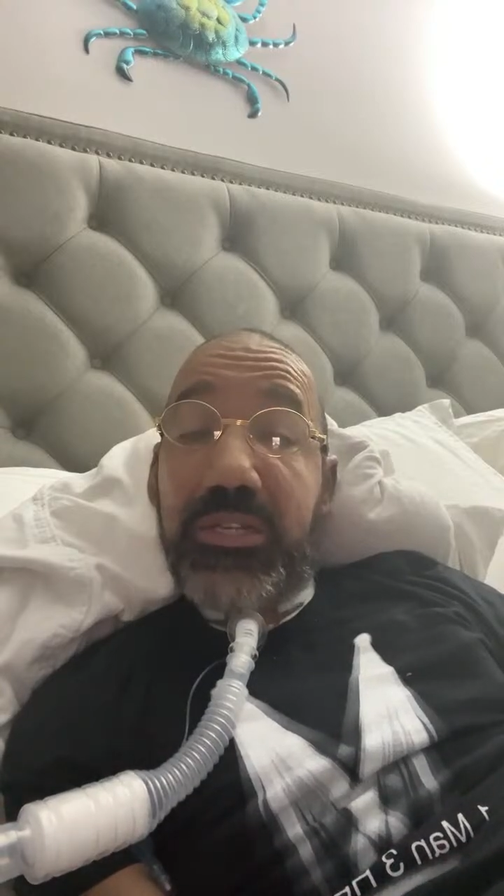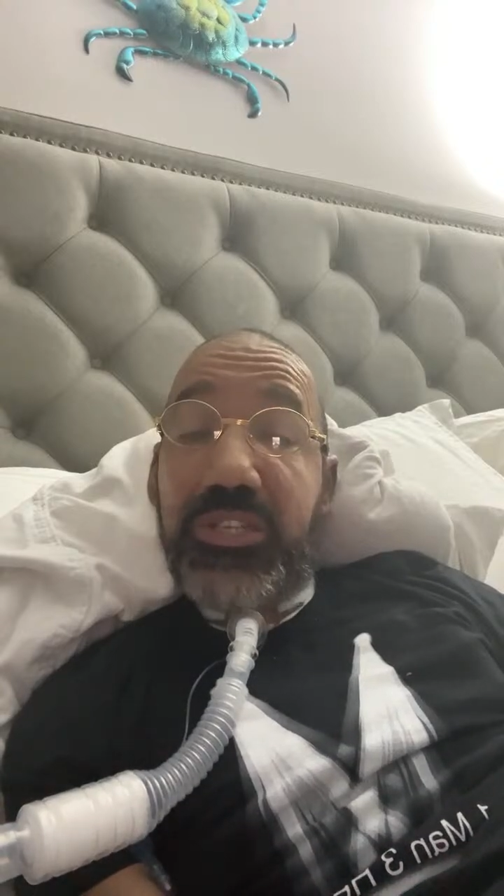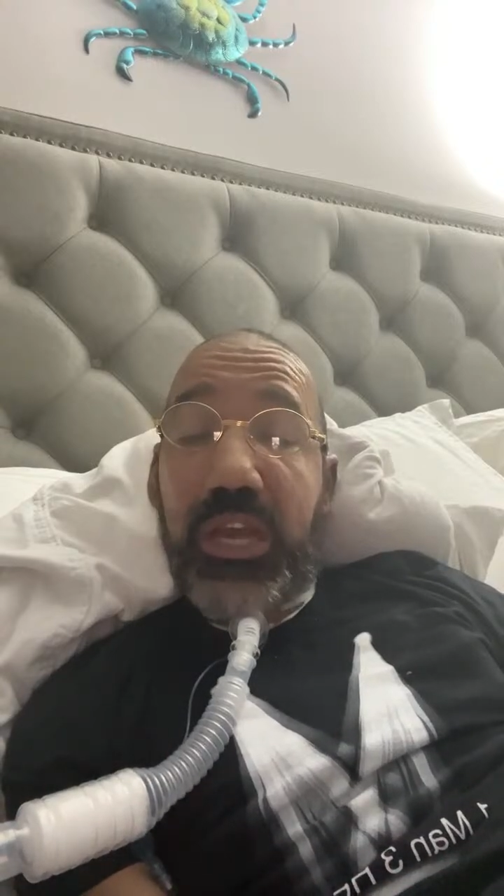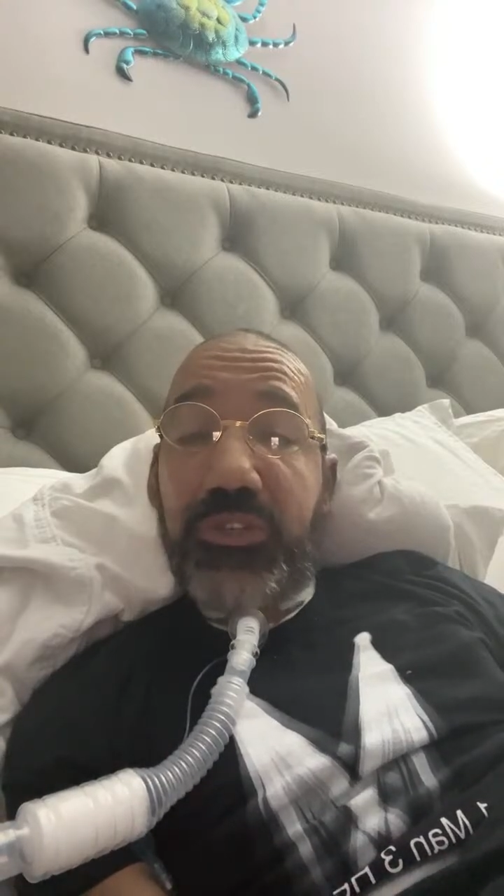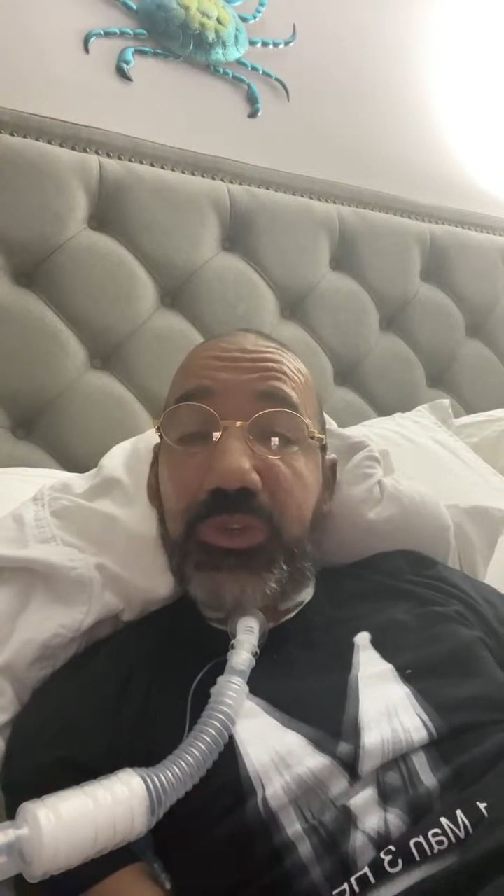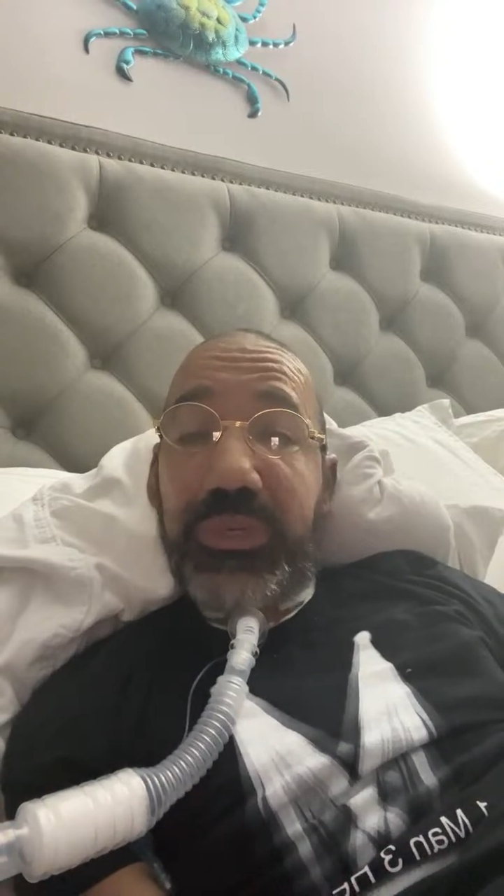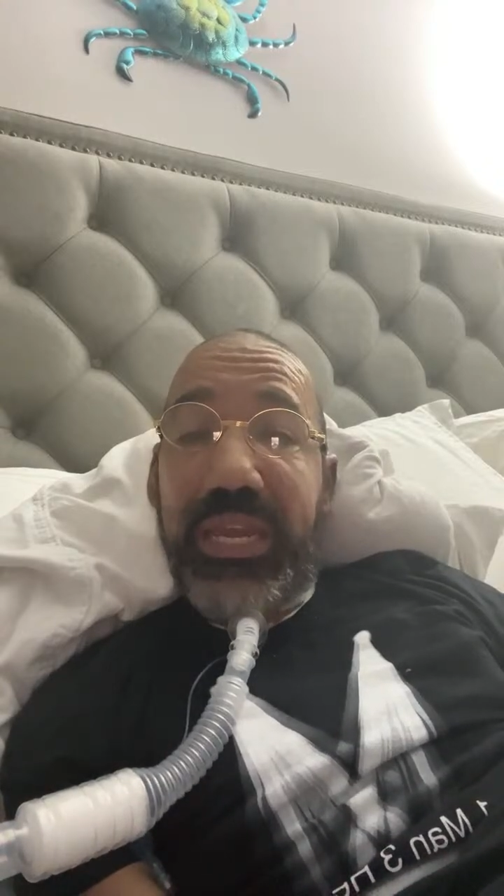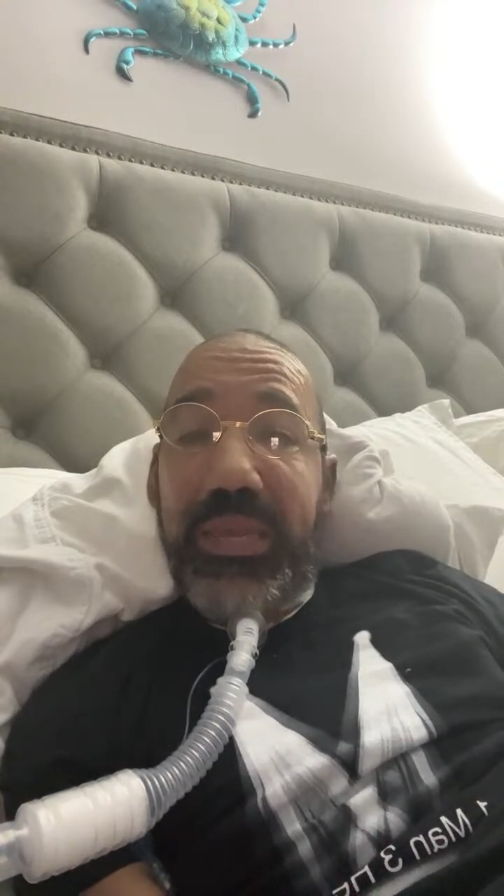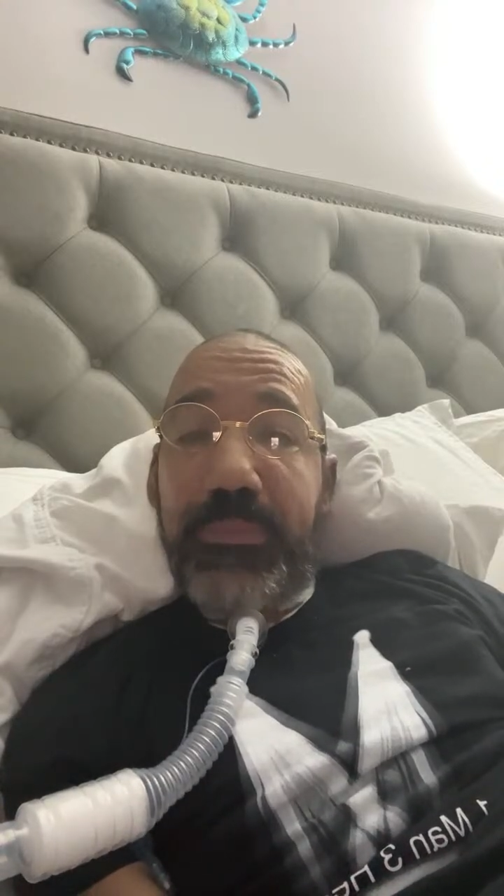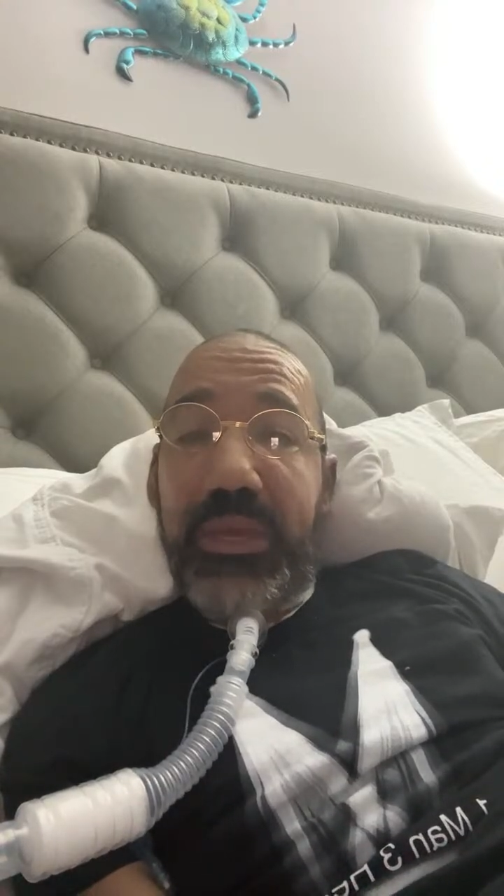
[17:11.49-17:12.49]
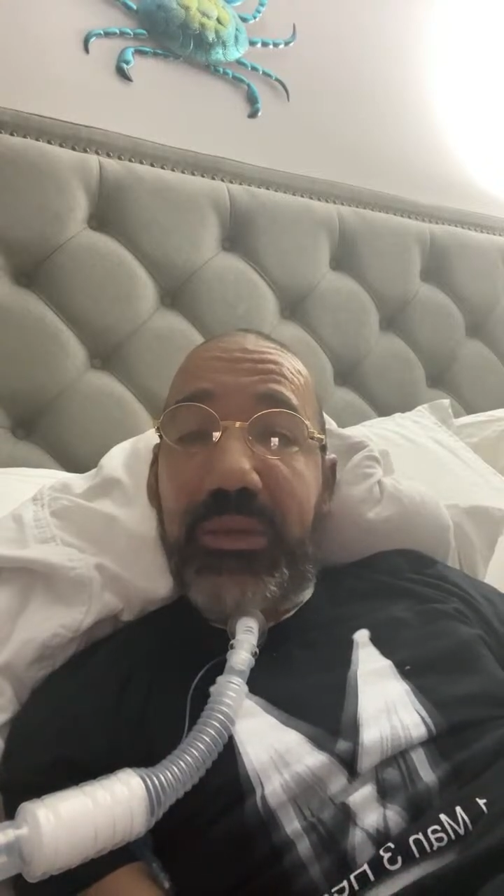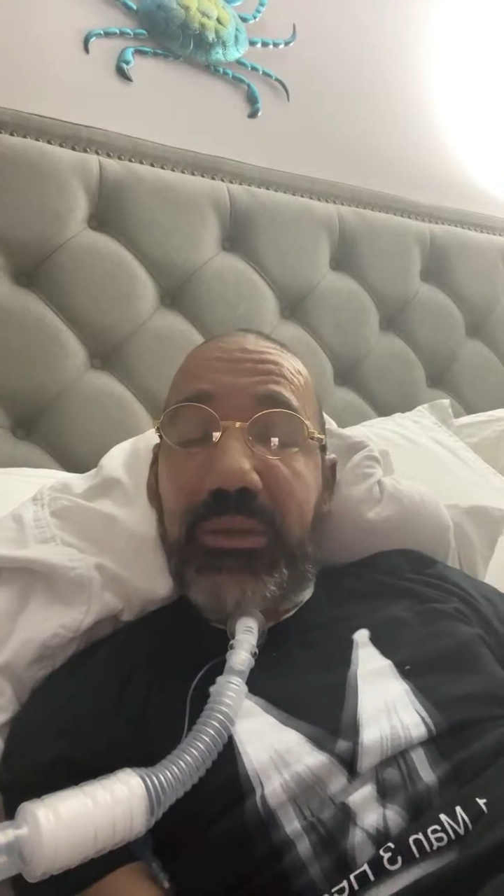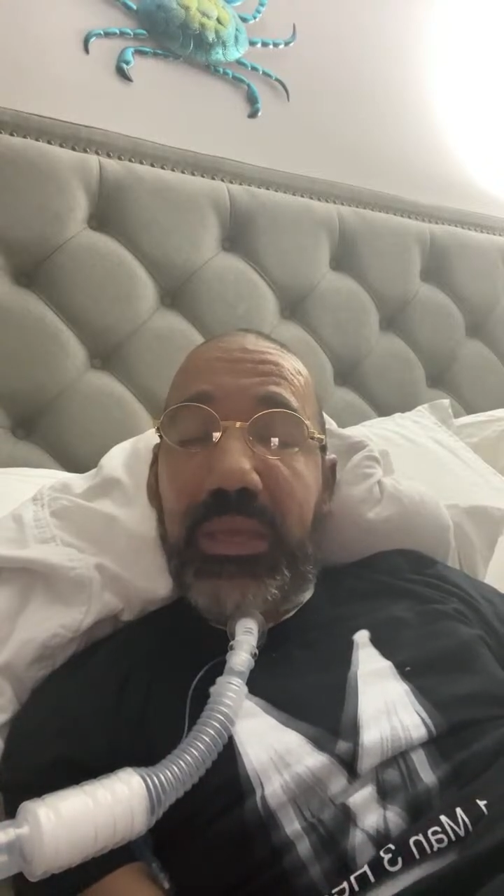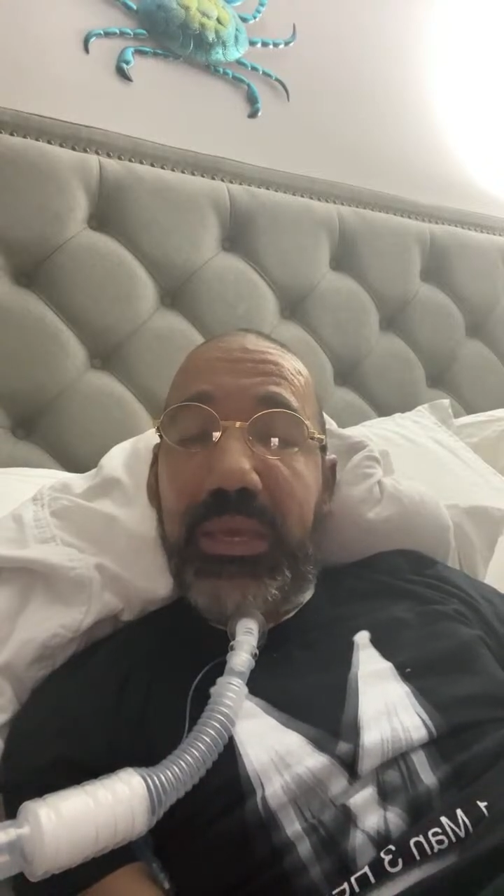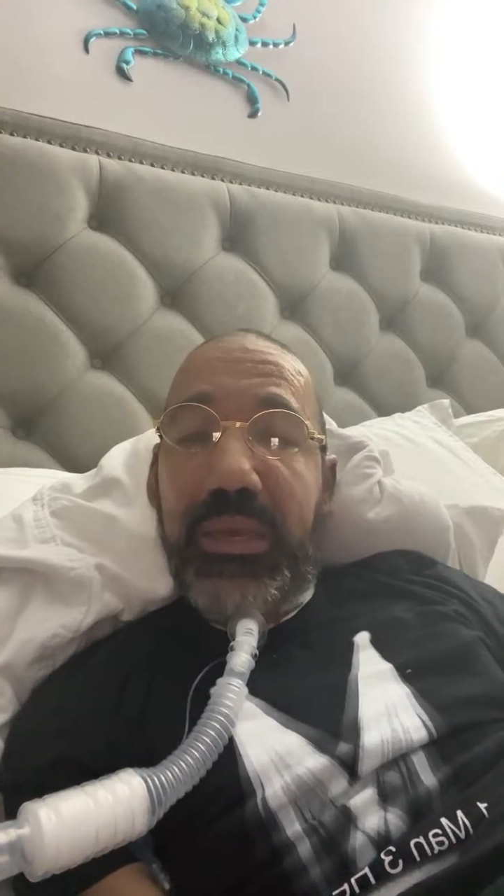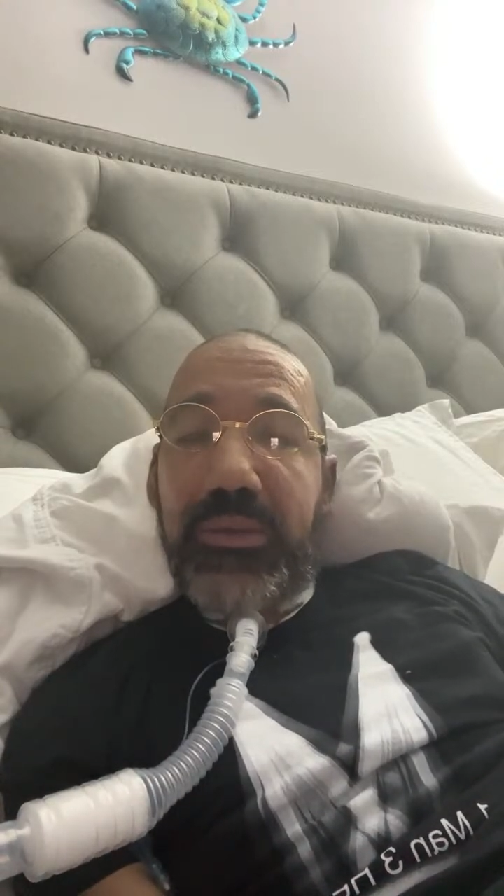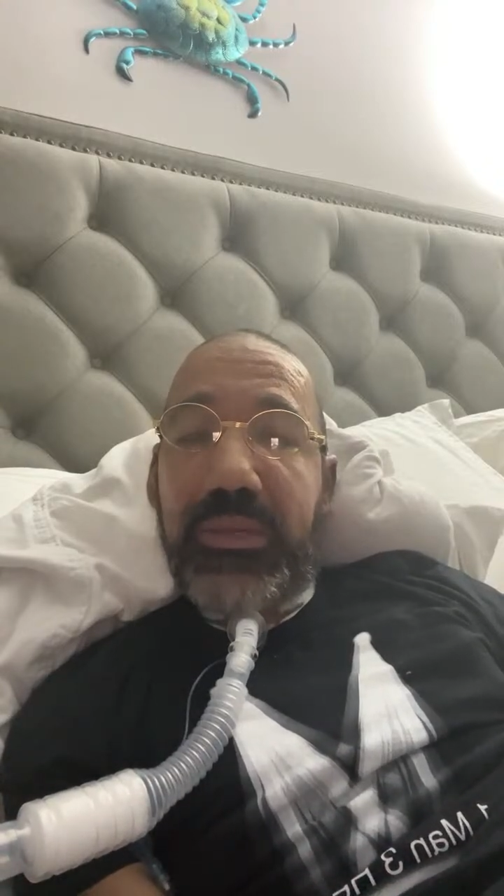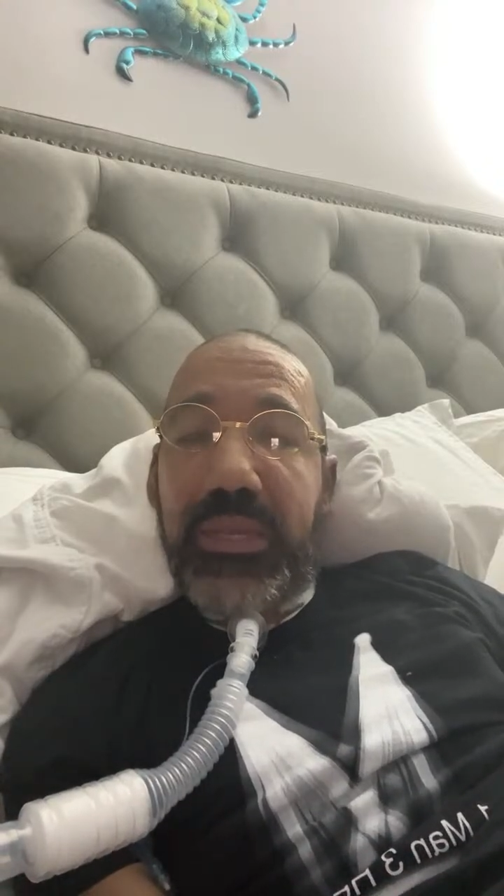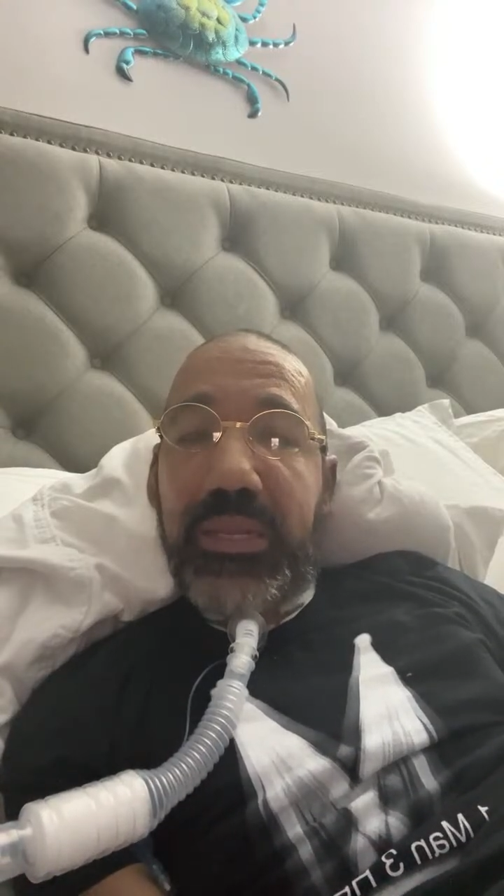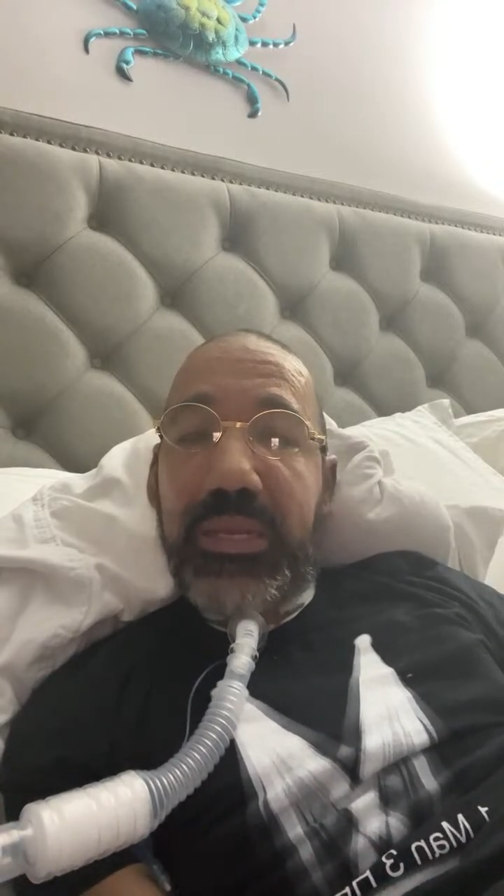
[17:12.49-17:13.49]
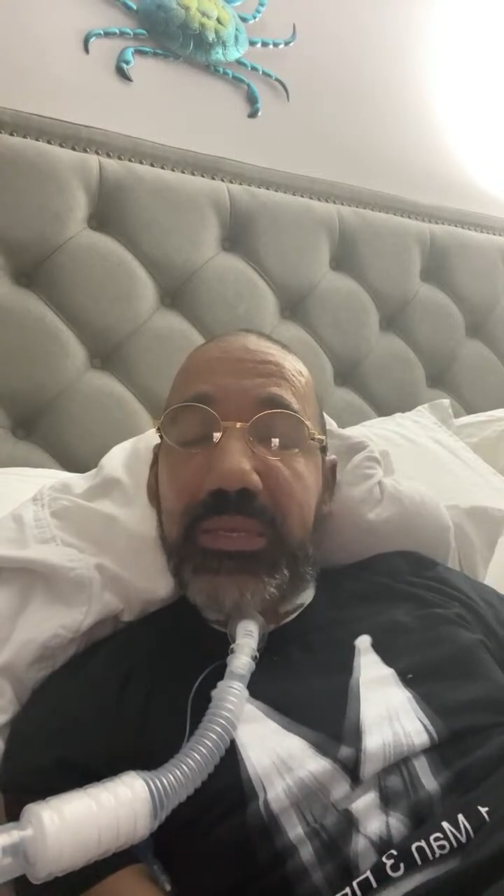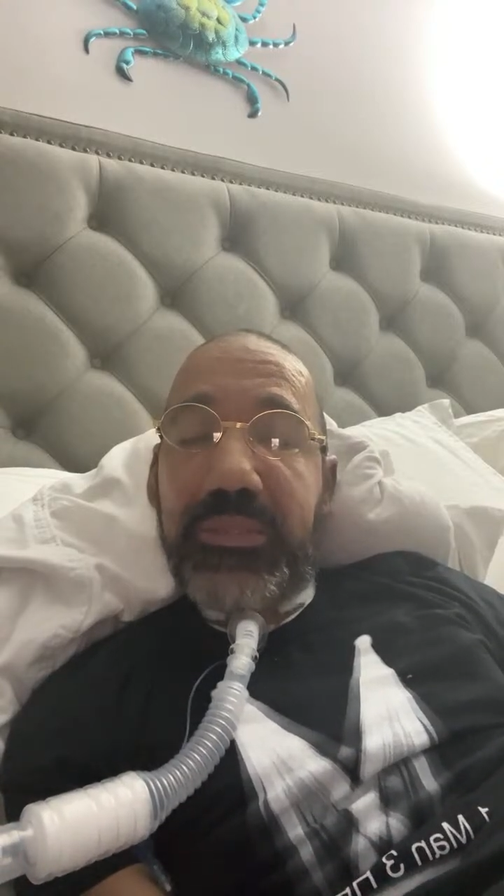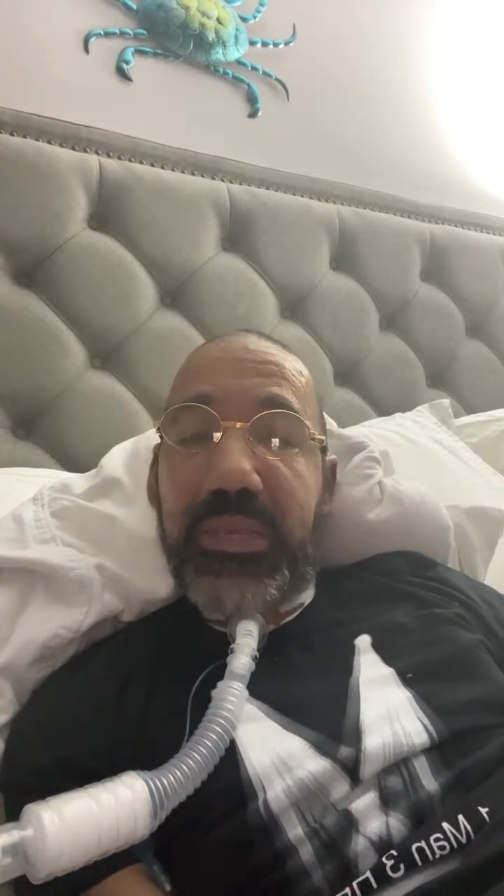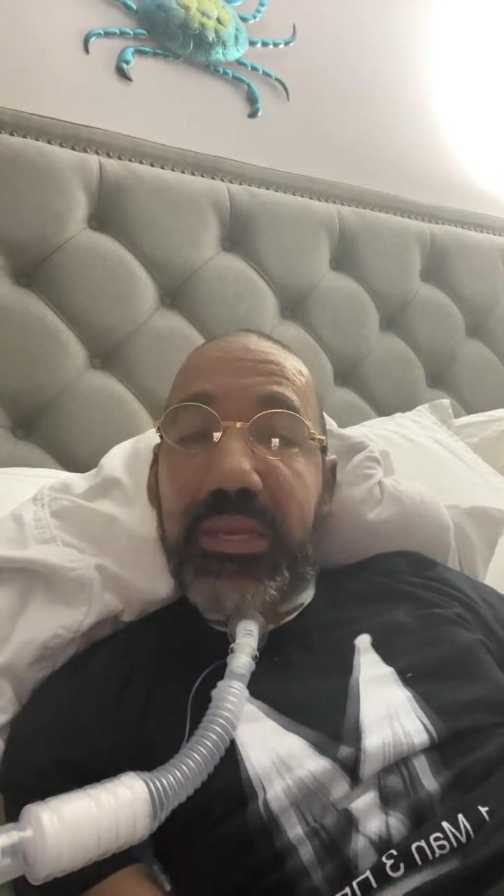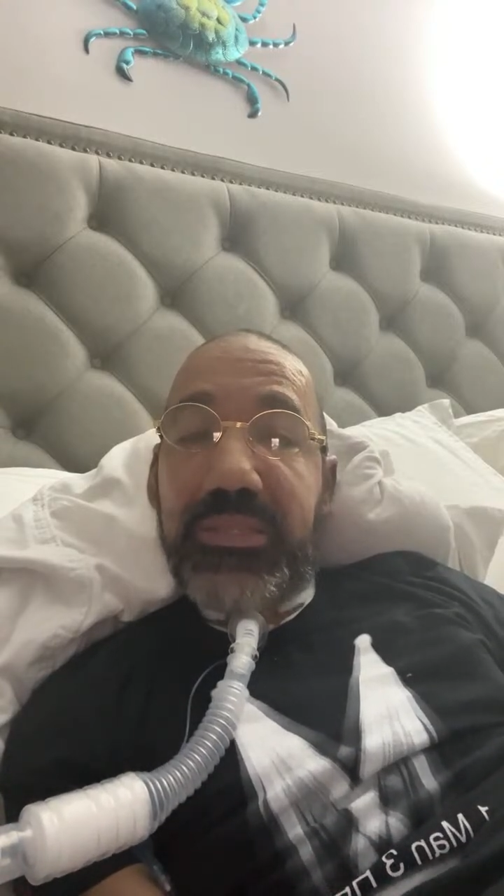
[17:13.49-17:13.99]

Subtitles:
doctor came in and did his